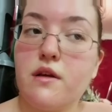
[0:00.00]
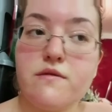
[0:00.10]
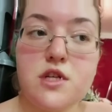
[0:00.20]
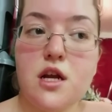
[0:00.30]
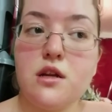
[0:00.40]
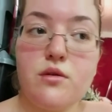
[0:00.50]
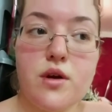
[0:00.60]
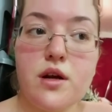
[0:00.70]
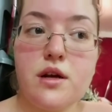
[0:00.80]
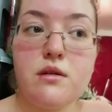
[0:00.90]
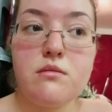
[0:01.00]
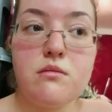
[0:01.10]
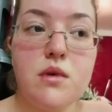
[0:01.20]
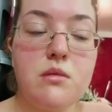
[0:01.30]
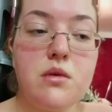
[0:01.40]
beginning of January,
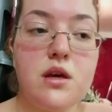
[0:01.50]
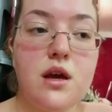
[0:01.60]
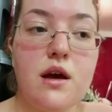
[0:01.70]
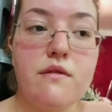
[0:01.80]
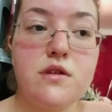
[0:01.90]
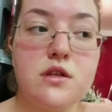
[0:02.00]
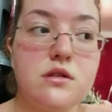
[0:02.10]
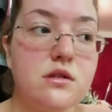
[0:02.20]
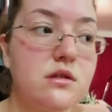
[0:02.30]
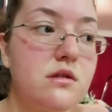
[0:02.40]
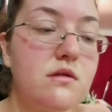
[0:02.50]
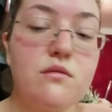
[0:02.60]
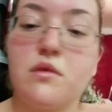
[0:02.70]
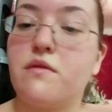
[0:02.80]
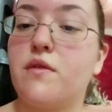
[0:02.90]
maybe have to
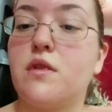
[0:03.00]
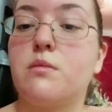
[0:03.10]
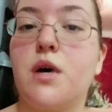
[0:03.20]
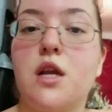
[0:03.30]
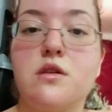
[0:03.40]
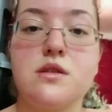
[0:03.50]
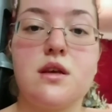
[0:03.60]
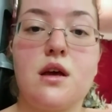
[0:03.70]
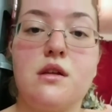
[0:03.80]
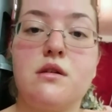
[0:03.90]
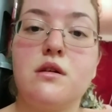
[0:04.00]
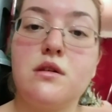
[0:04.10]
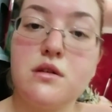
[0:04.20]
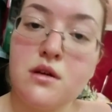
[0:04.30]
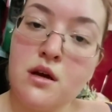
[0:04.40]
refill the bottles again.